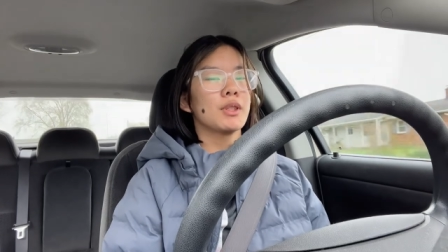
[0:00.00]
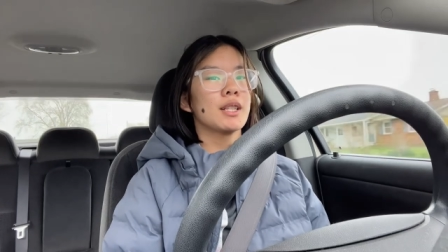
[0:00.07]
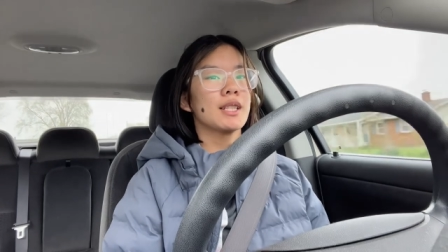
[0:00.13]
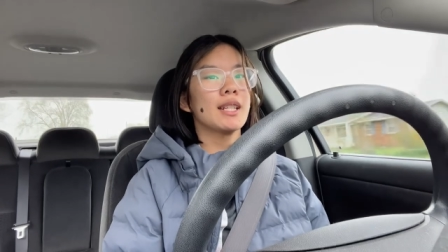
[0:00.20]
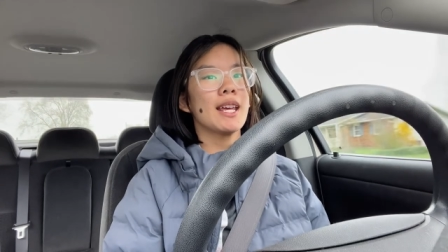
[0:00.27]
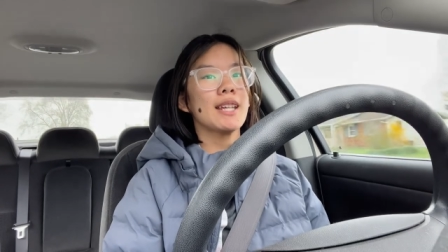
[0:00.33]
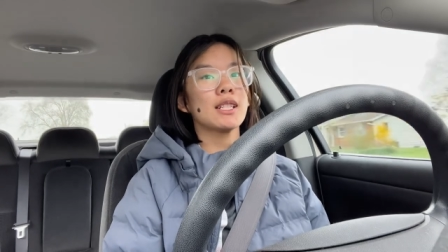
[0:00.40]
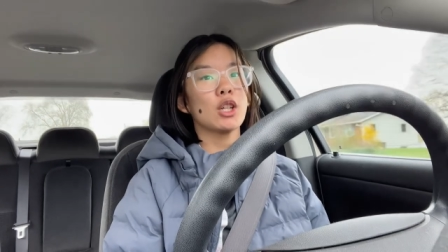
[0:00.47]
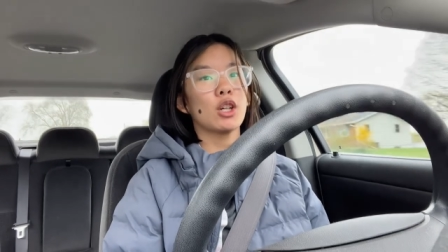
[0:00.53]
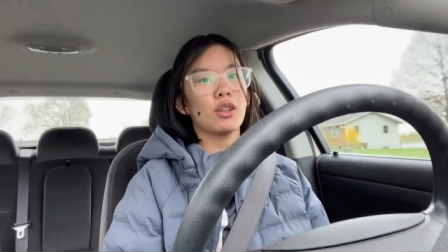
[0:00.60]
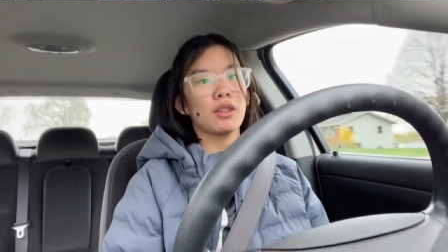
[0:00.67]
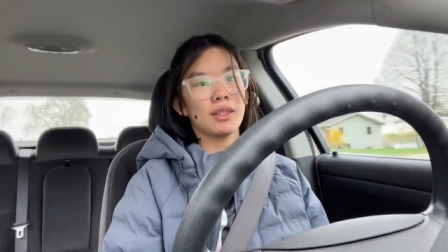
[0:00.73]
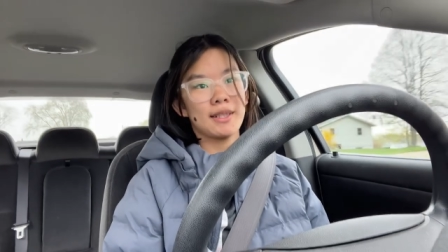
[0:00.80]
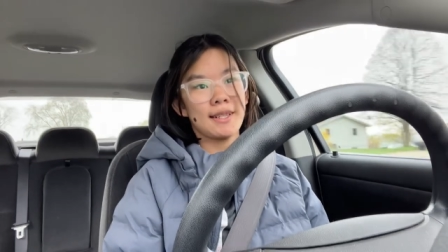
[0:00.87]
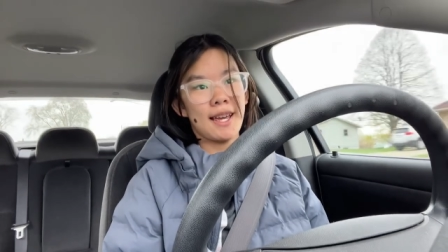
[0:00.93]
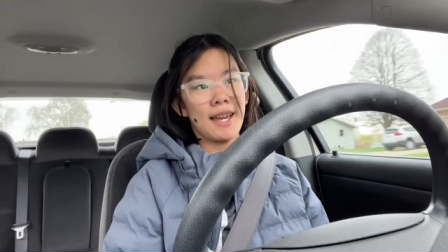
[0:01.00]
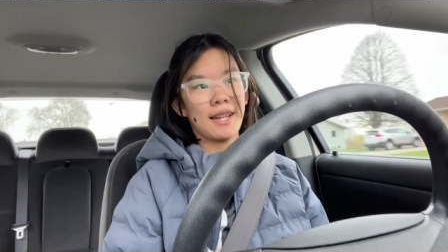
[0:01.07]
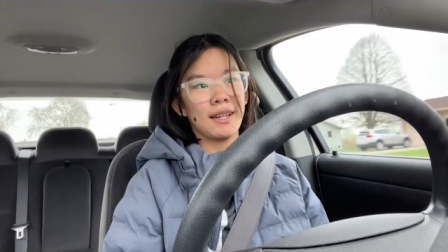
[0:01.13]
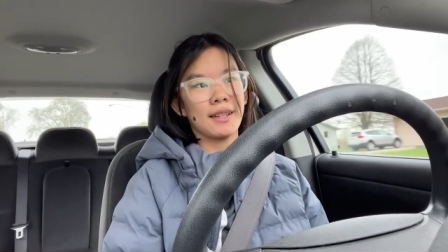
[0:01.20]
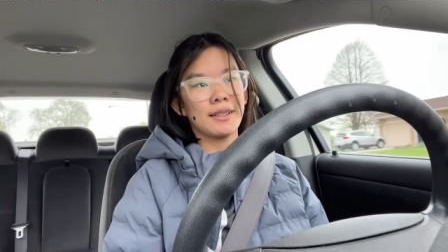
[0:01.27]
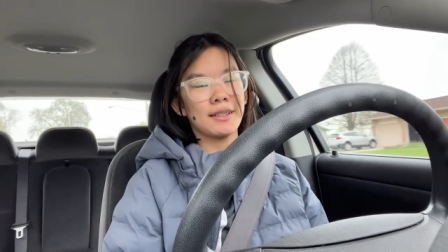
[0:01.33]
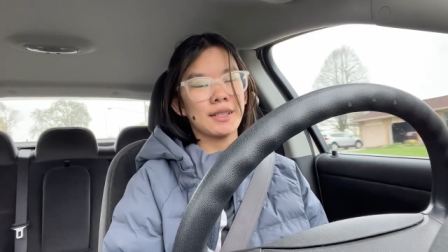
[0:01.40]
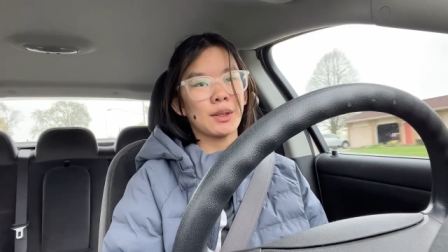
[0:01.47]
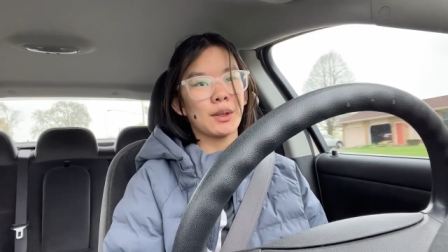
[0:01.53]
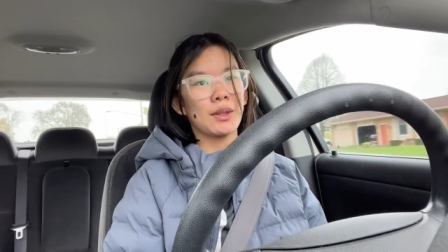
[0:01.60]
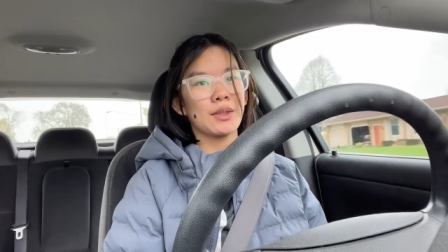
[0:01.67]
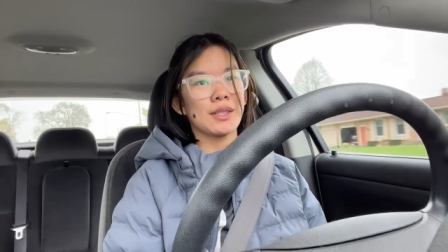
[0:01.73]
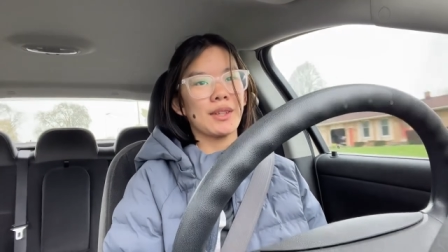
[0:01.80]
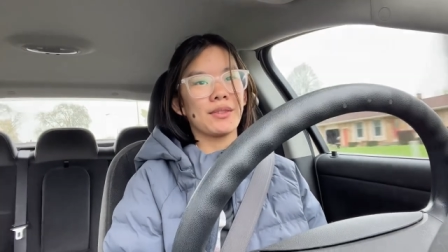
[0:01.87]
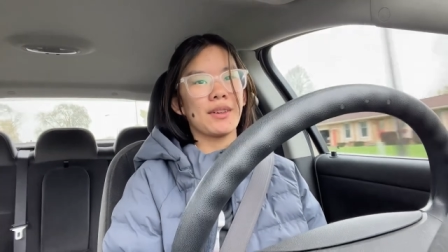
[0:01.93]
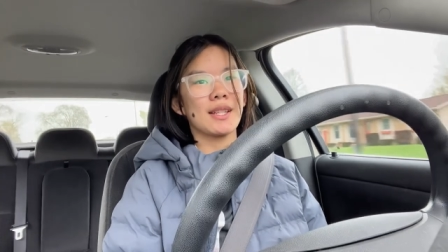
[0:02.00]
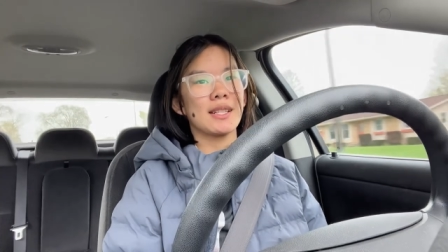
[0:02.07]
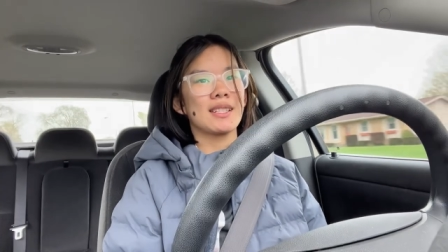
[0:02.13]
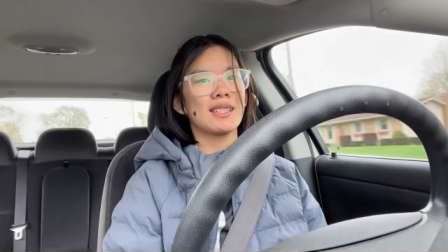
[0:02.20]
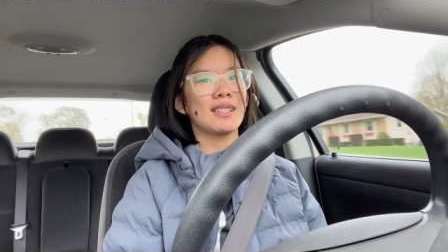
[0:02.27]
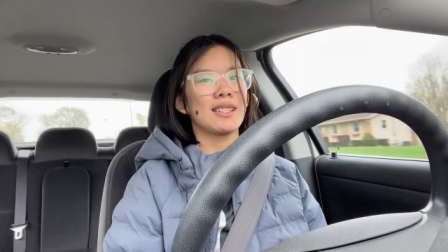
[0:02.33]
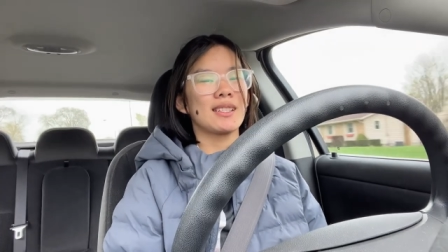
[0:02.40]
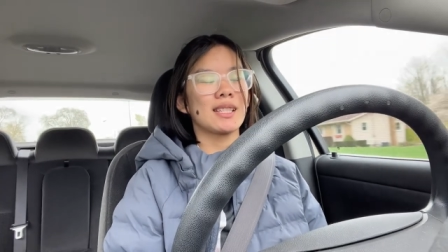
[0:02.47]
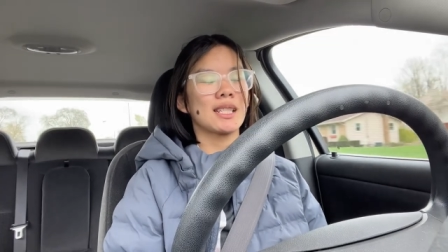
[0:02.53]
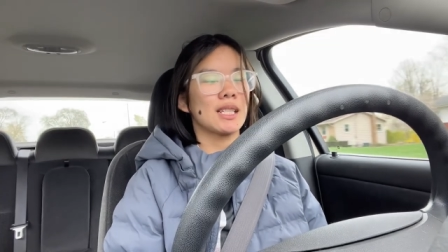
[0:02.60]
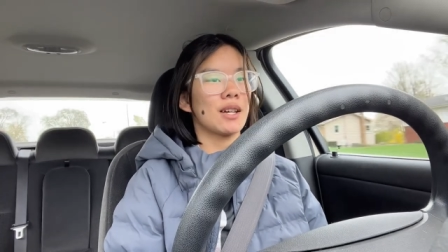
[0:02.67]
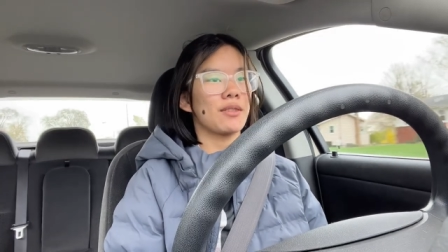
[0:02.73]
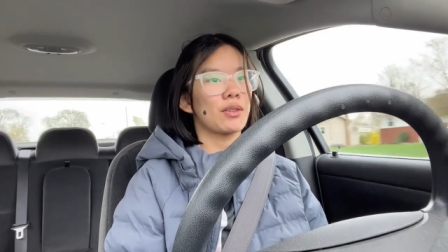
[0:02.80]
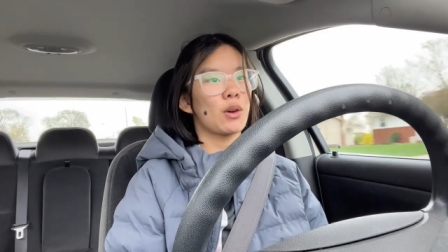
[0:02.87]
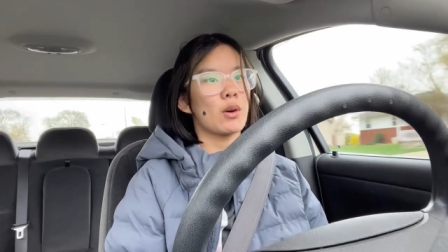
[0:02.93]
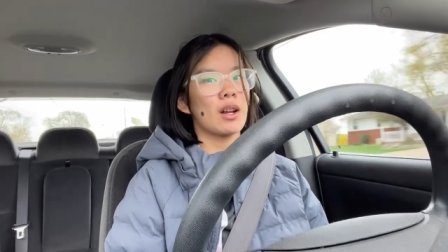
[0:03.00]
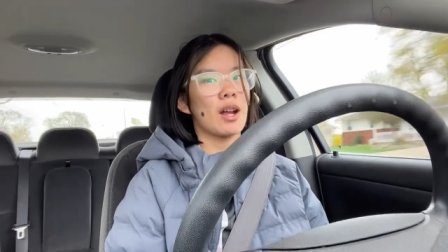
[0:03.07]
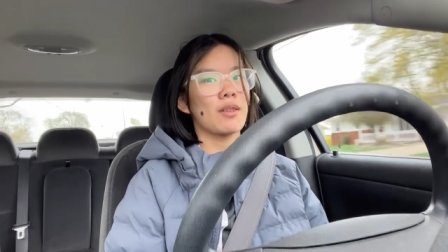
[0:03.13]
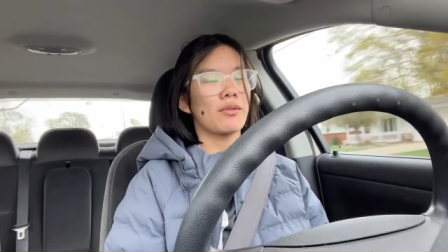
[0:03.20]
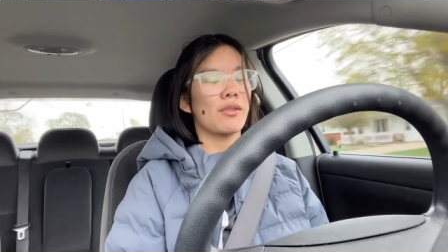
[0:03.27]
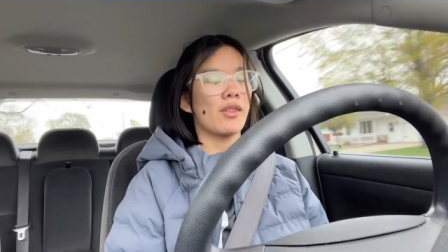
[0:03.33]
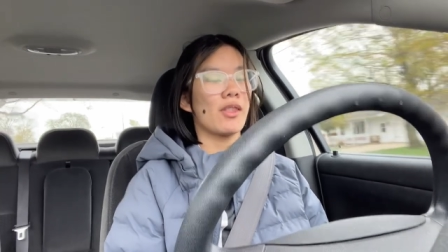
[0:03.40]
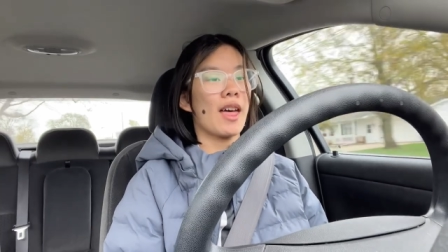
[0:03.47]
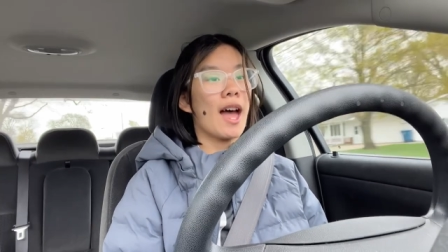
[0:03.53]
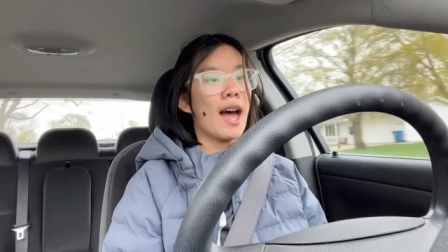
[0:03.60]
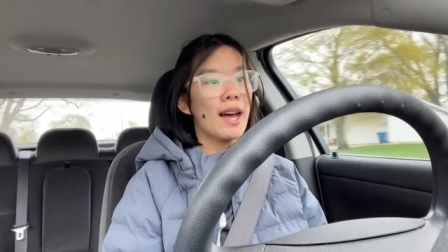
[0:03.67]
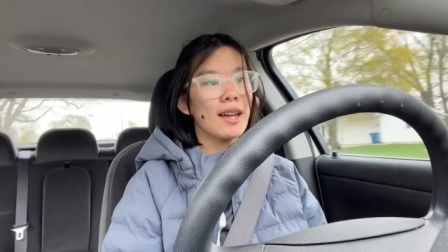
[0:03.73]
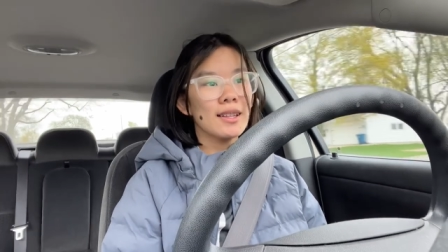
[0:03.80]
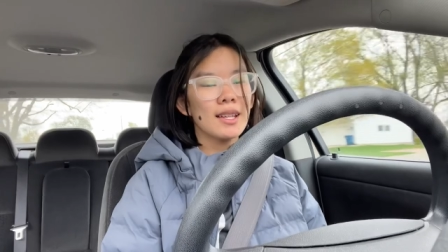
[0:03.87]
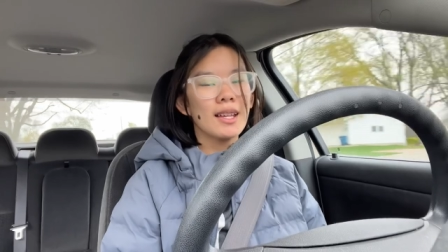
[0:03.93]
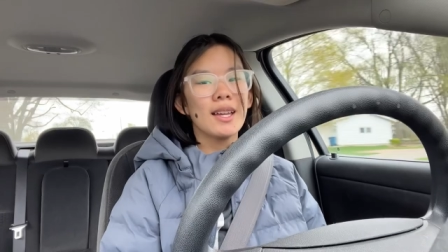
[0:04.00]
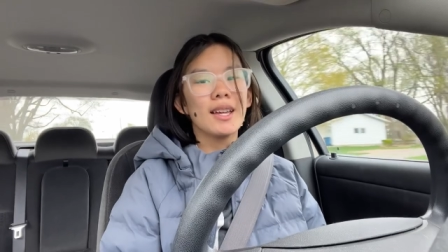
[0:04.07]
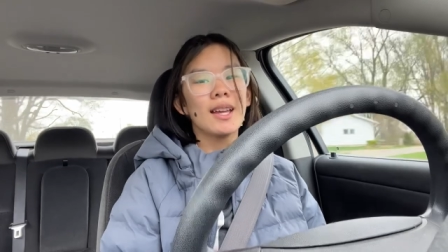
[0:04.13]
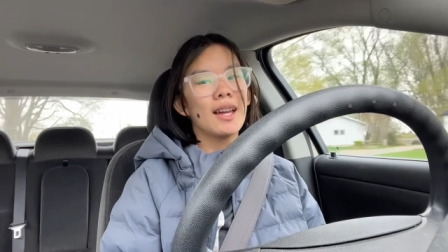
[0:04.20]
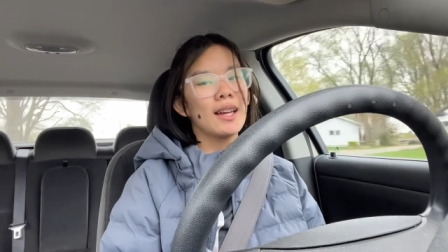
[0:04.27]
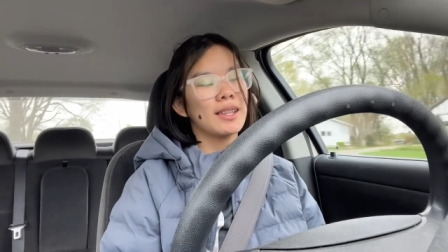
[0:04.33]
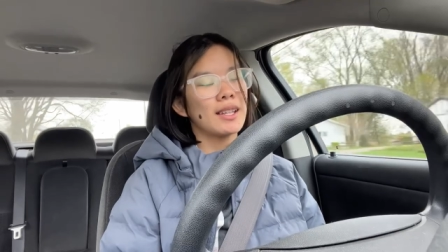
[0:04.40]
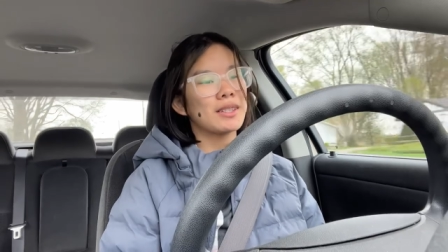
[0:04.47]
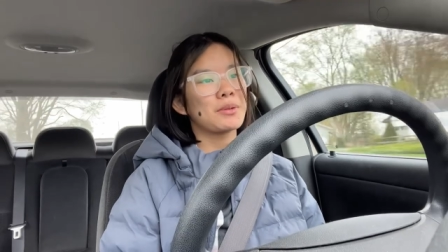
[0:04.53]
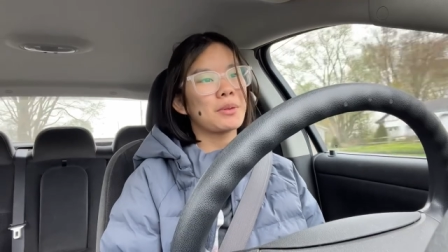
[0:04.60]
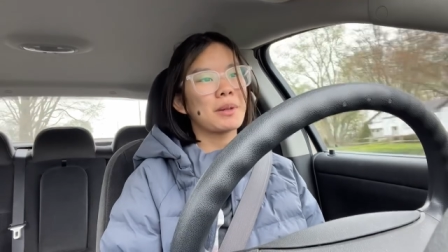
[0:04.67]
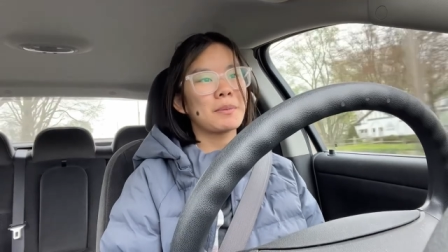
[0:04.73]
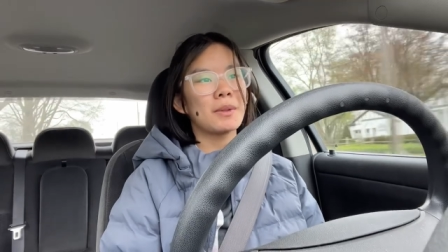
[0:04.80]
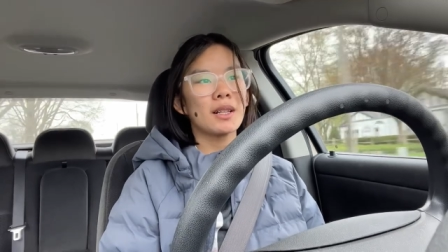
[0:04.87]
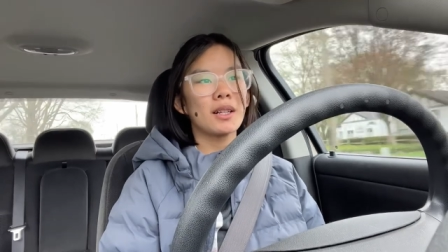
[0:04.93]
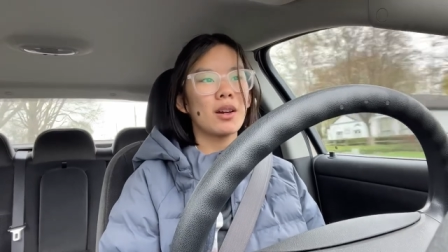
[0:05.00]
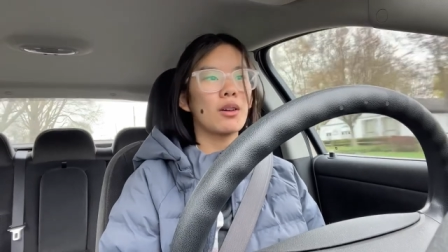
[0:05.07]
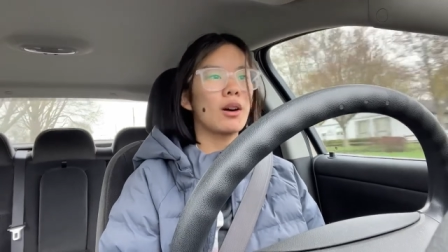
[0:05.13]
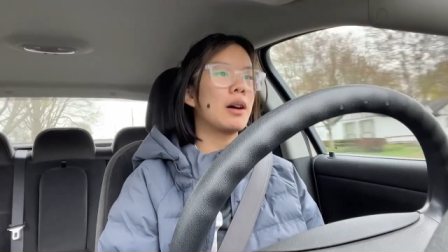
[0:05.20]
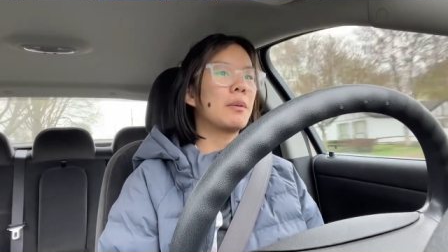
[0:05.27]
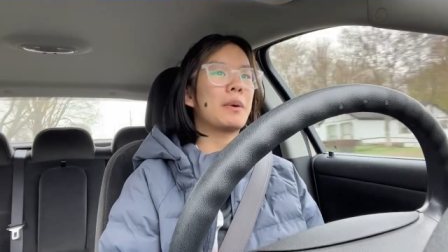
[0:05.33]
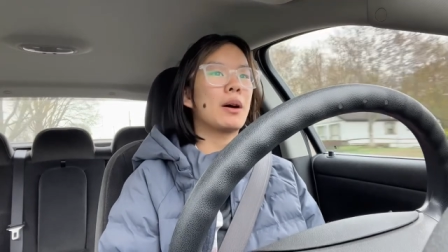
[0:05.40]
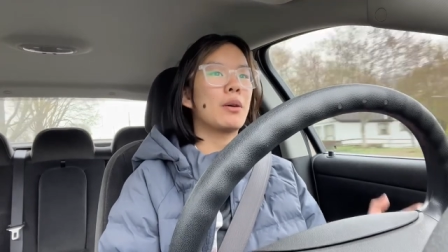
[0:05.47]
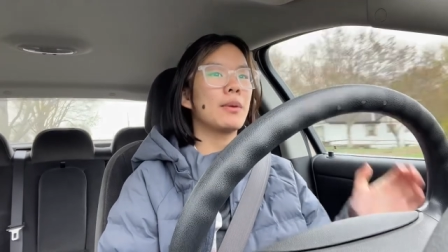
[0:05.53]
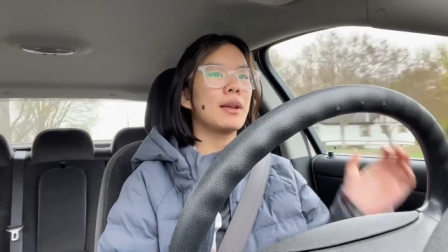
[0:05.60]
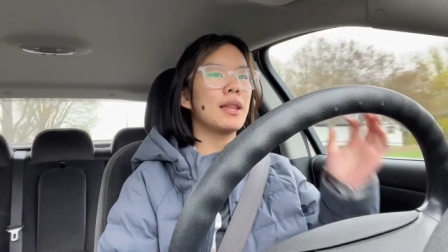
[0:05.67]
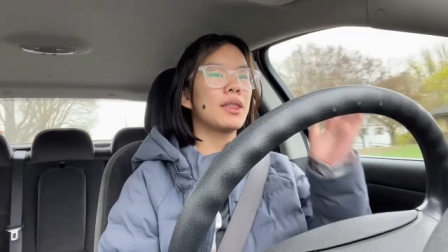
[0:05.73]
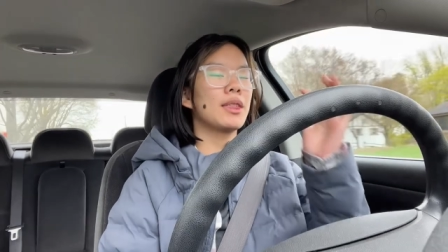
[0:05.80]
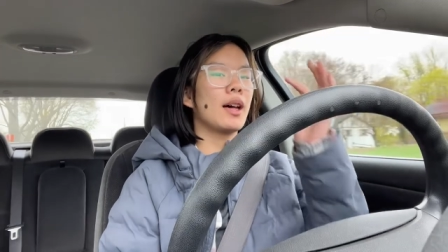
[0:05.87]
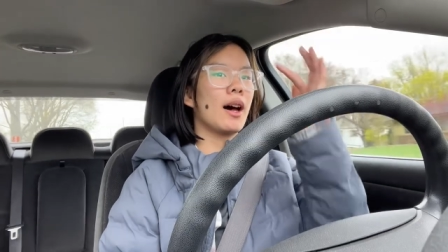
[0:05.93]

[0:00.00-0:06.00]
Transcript: Today's Earth Day, so there's events and stuff going on for that. And that's what I'm gonna go help out with.